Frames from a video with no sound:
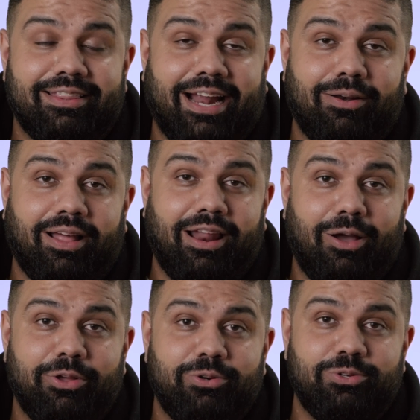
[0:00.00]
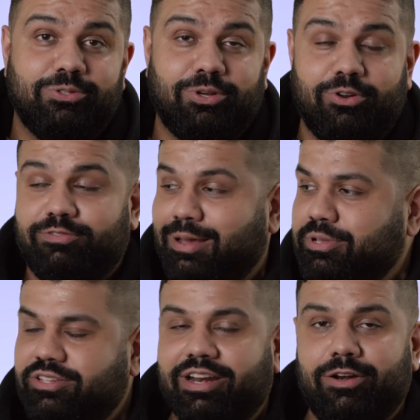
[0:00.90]
that'll allow you to sort of
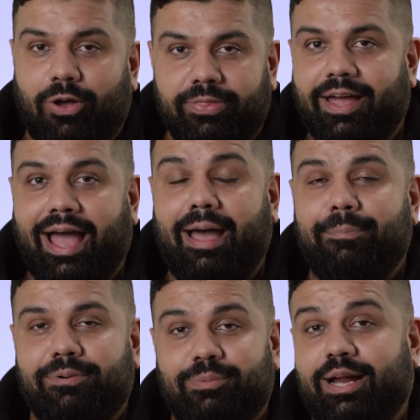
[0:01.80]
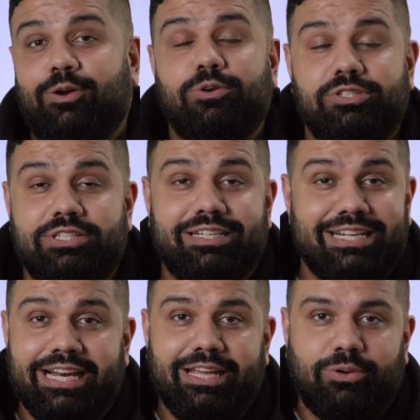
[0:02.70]
demonstrate on the app. It looks
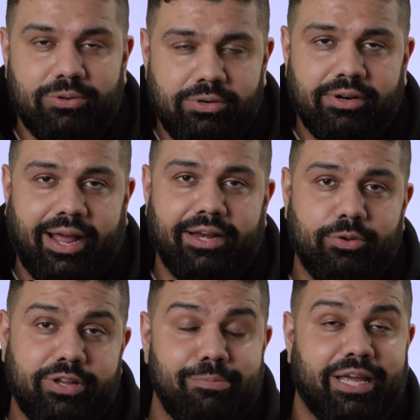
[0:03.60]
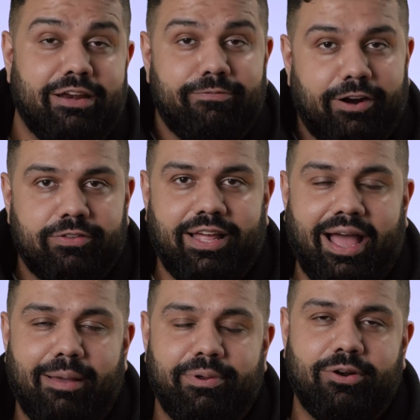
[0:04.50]
really cool and you can be in front of the
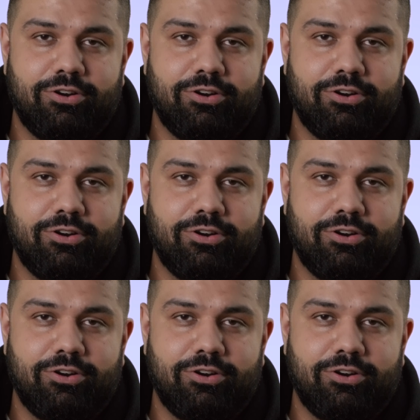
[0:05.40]
app. It